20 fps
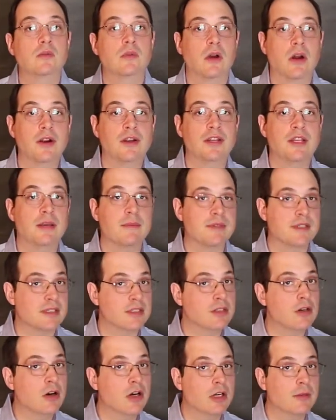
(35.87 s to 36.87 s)
Well, RDM is the
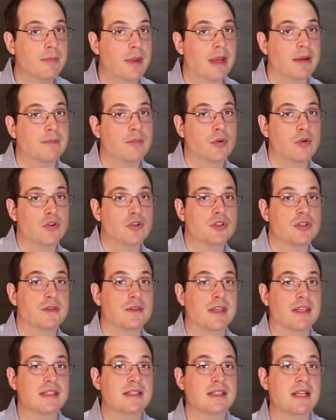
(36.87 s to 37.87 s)
talkback portion
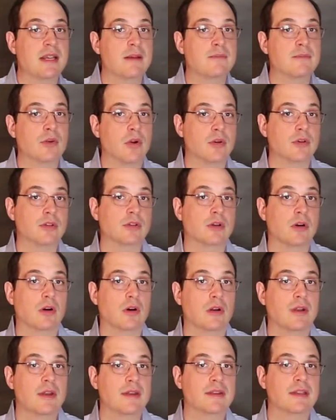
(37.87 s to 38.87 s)
of that same
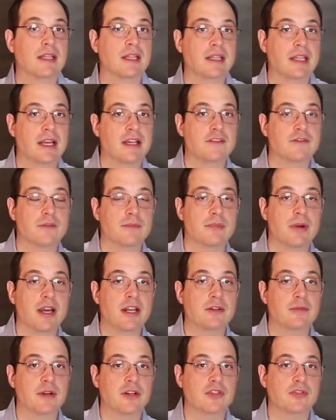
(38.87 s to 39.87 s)
protocol that allows for
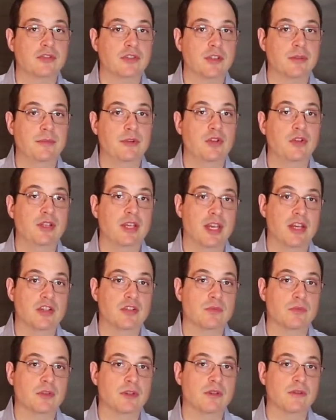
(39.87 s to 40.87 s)
bidirectional
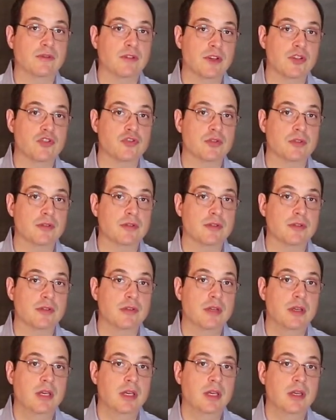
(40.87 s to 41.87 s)
communication with the fixtures.
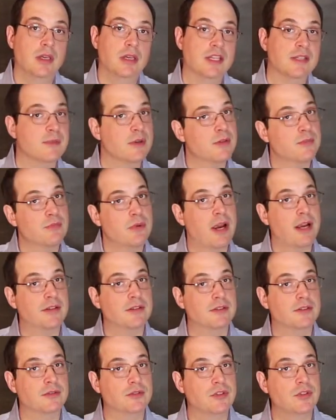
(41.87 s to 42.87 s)
Its most
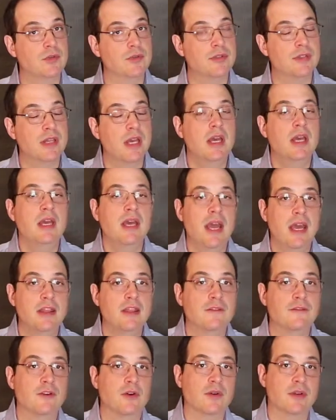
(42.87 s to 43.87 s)
practical use,
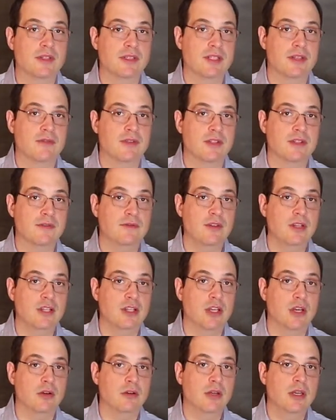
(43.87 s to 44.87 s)
and the focus of this
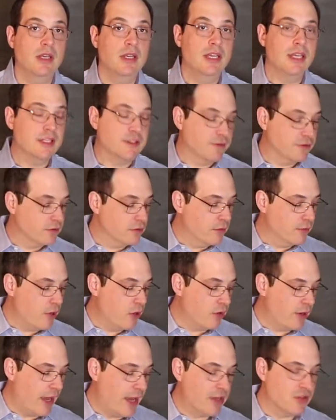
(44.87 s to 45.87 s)
video, is for
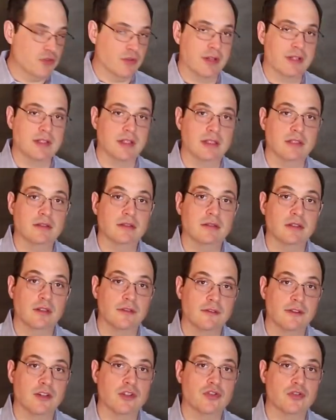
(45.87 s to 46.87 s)
remote addressing
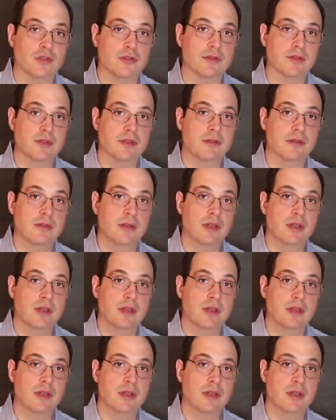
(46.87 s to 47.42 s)
of fixtures.